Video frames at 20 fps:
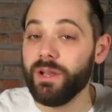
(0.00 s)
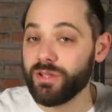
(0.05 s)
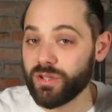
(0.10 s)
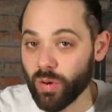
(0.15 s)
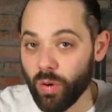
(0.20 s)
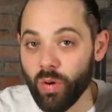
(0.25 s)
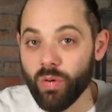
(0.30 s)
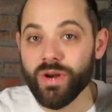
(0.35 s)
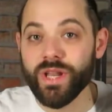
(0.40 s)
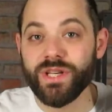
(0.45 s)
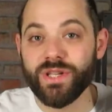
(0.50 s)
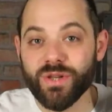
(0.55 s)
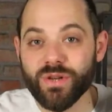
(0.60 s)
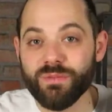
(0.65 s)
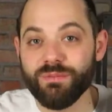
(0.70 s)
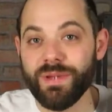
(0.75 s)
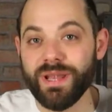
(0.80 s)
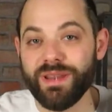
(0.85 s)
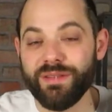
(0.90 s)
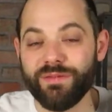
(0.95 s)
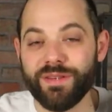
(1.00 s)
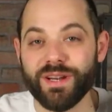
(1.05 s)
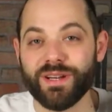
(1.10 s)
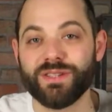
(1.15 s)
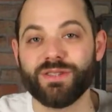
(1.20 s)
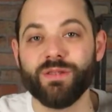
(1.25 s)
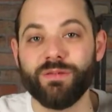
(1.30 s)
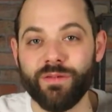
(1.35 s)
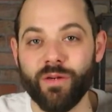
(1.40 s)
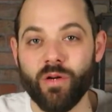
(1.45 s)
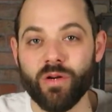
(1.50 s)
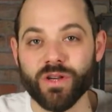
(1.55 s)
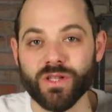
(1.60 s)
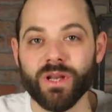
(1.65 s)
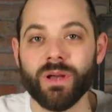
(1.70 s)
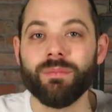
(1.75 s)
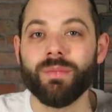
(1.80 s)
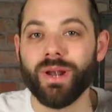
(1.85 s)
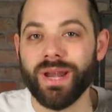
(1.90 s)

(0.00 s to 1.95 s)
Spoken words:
So only 2 minifigures to focus on,